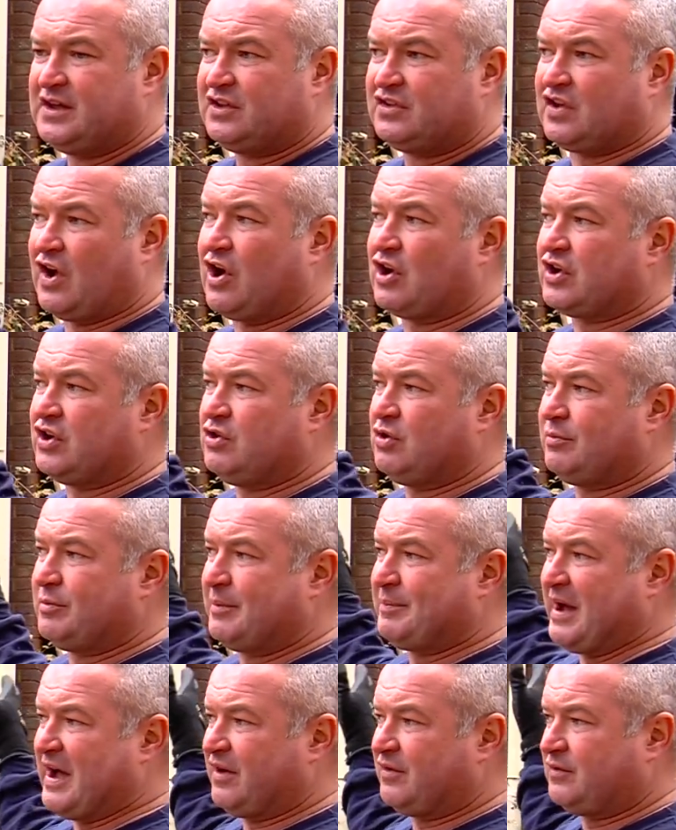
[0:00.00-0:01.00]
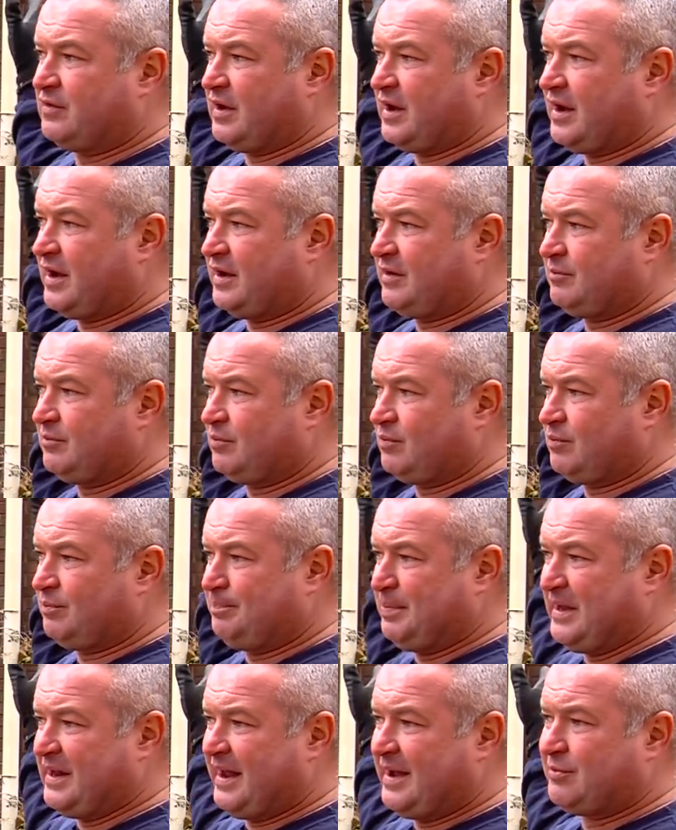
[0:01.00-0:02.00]
Talking to them about uh,
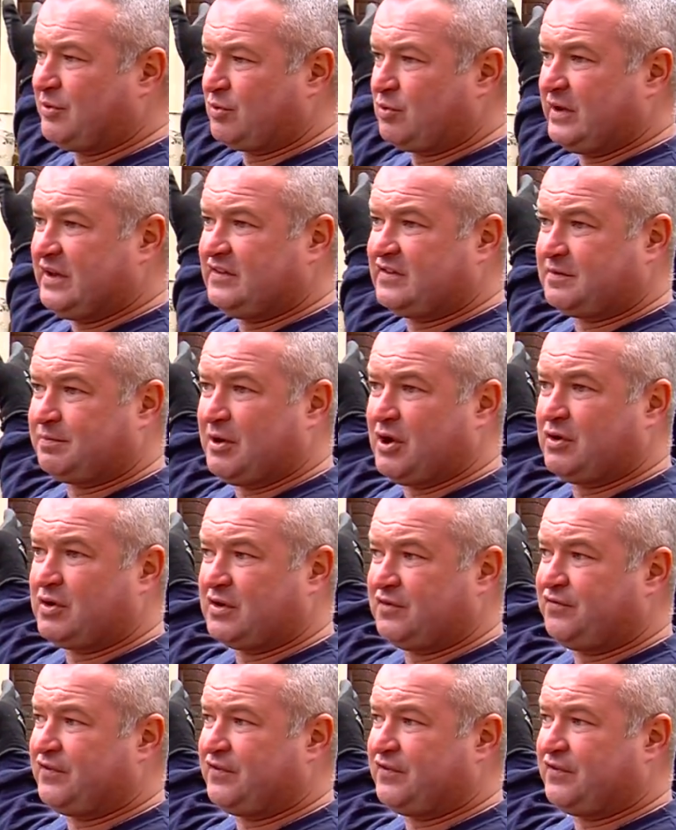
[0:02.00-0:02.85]
being able to read smoke and